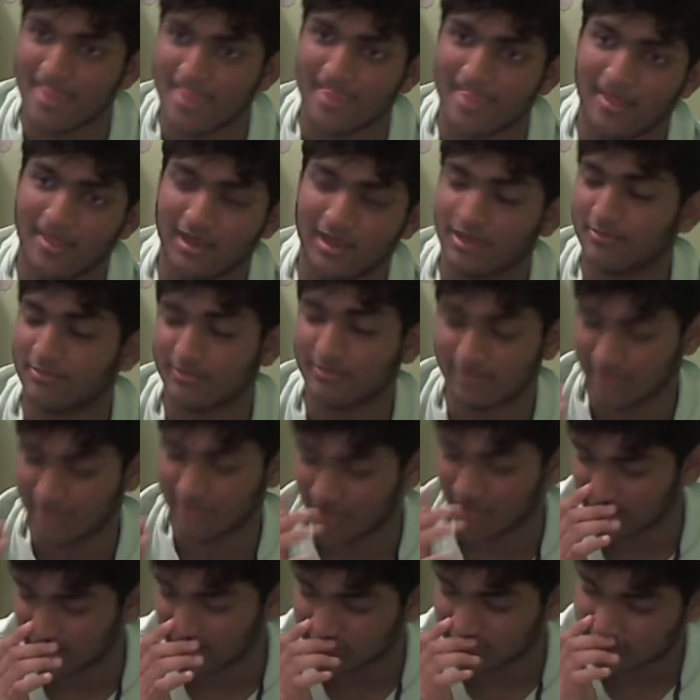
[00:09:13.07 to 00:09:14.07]
And I put
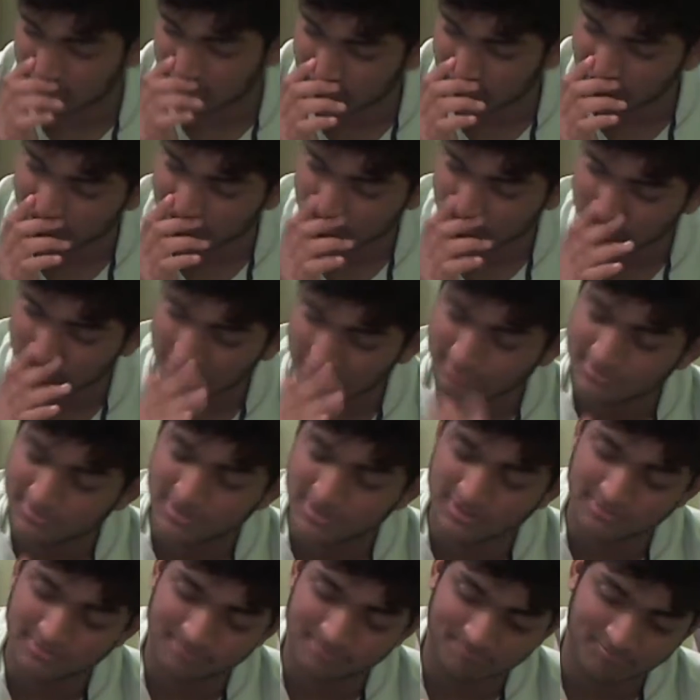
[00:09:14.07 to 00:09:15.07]
adjectives or something.